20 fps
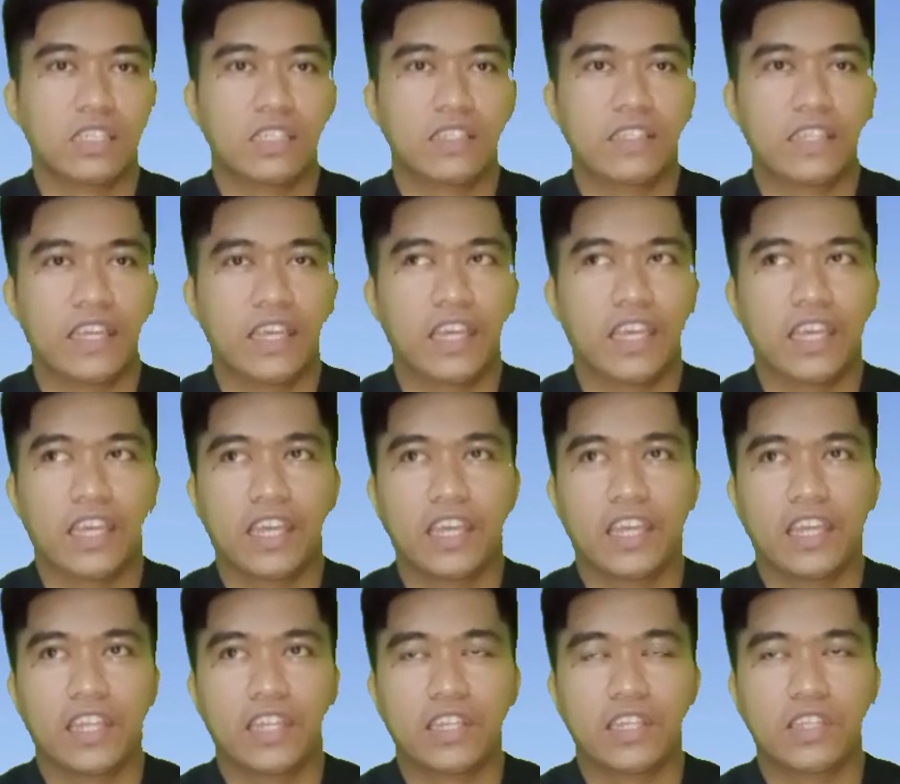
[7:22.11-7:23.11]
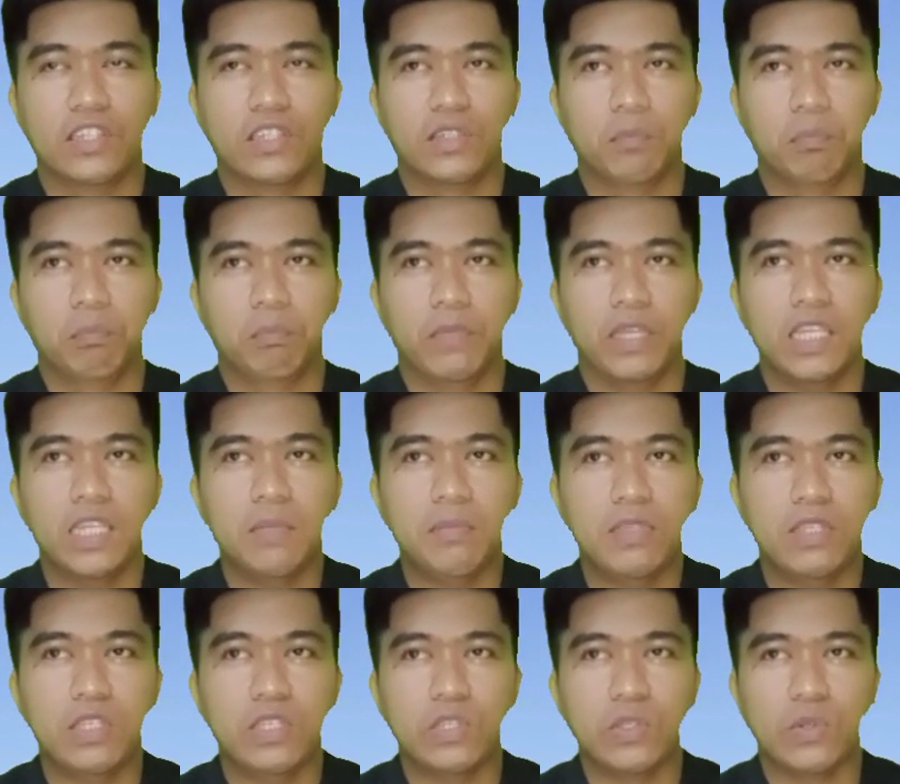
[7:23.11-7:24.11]
Then maybe
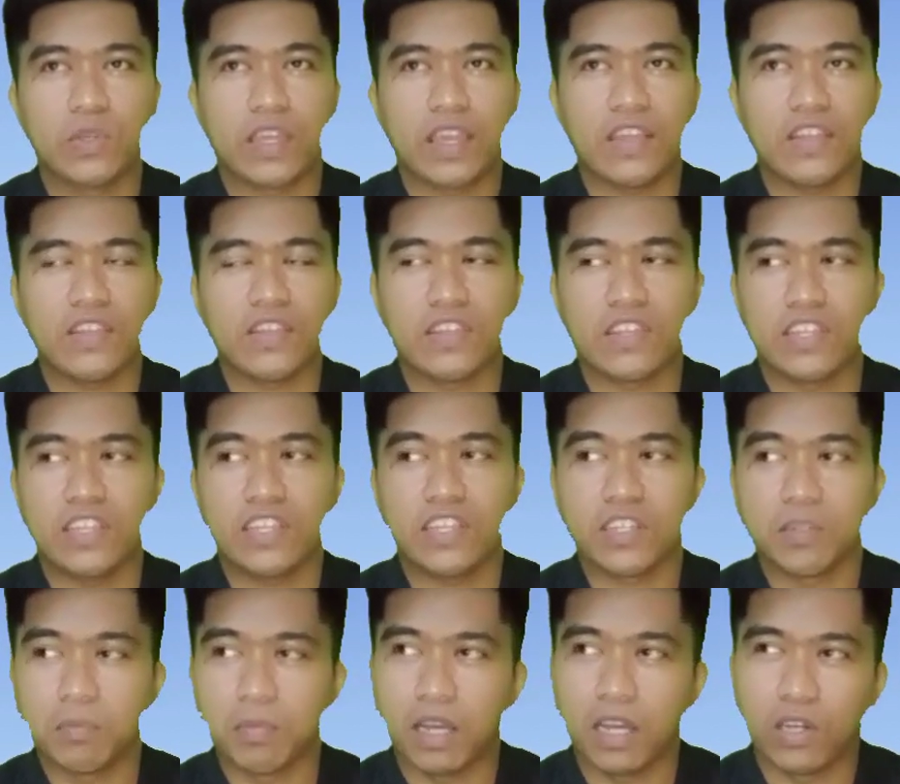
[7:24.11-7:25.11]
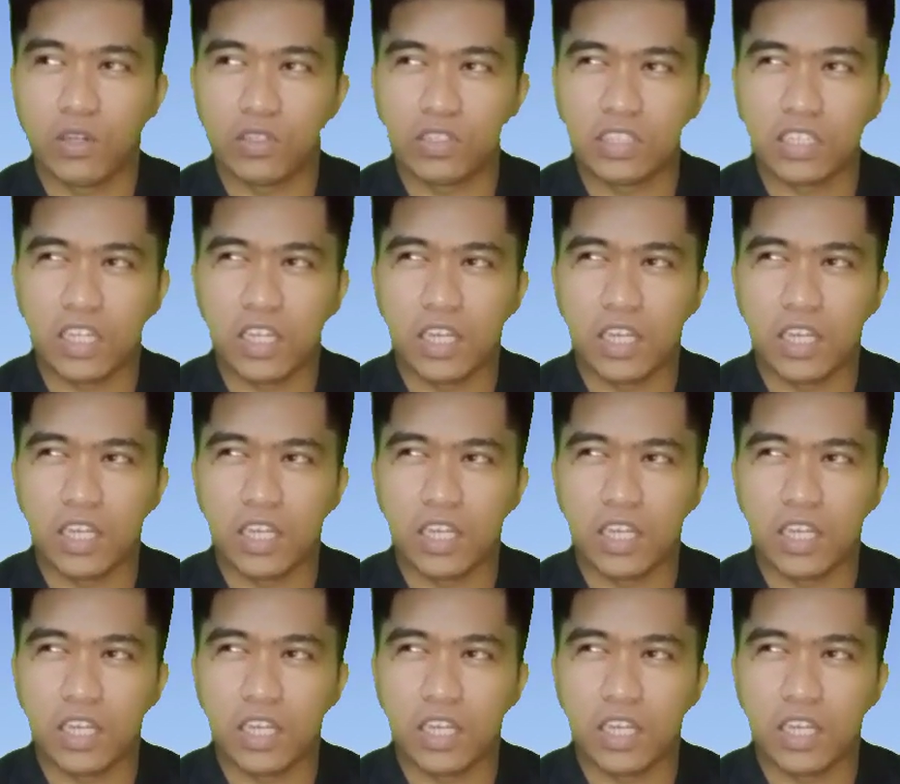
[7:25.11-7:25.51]
you can think about